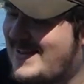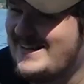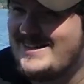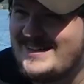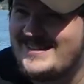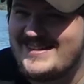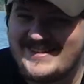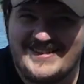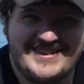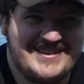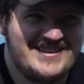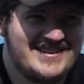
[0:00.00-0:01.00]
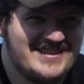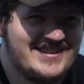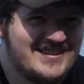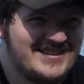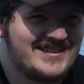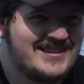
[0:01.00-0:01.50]

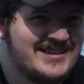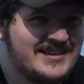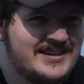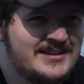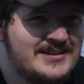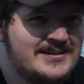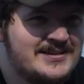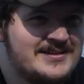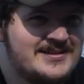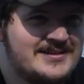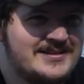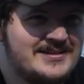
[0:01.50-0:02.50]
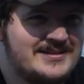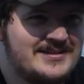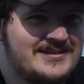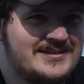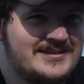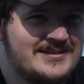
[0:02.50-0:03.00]

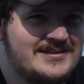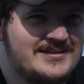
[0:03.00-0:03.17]
The person shown says nothing.